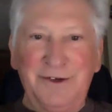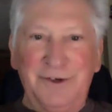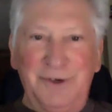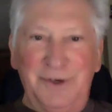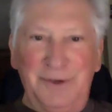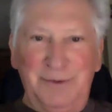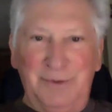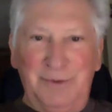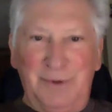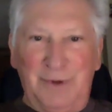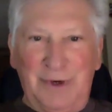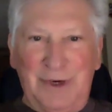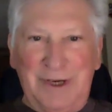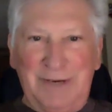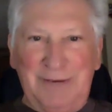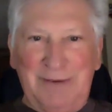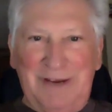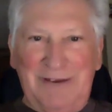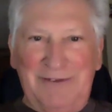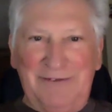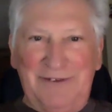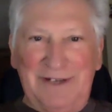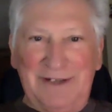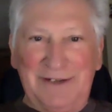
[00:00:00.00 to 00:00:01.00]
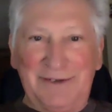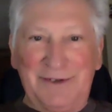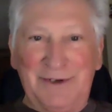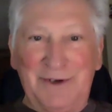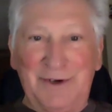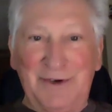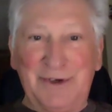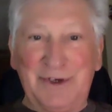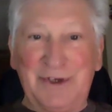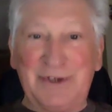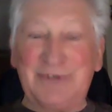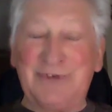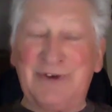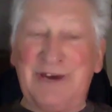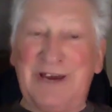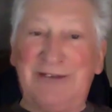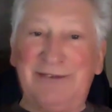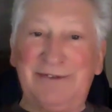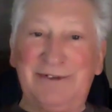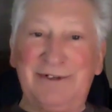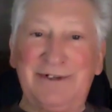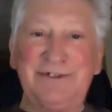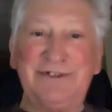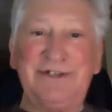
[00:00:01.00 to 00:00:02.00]
Good morning, my fellow yogic
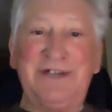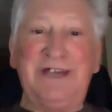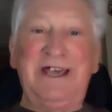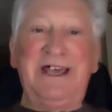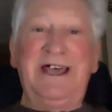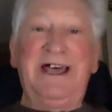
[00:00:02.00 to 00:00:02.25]
travelers.